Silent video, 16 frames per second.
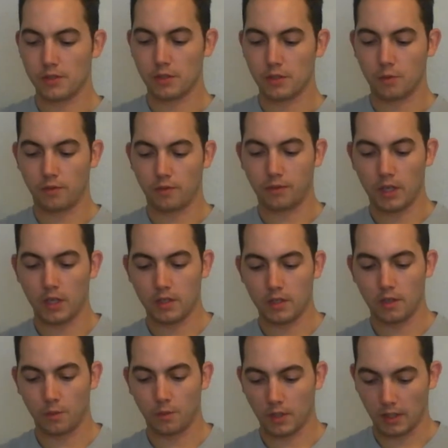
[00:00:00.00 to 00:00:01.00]
6 were flooded,
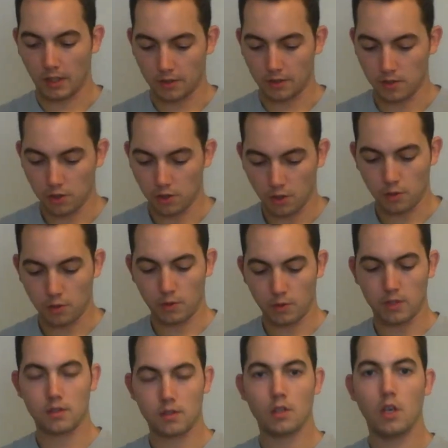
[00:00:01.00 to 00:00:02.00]
and what I'd like to show you
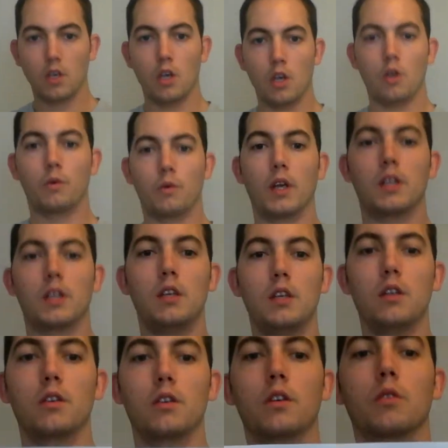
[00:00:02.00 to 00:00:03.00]
is right
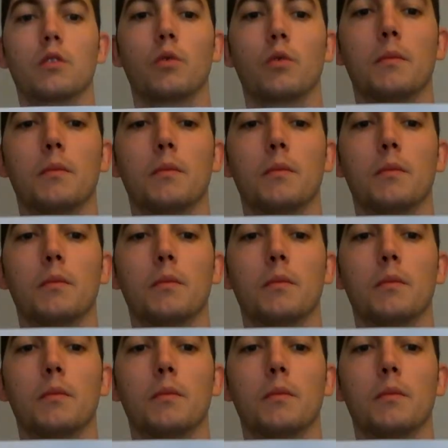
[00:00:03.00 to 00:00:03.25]
here,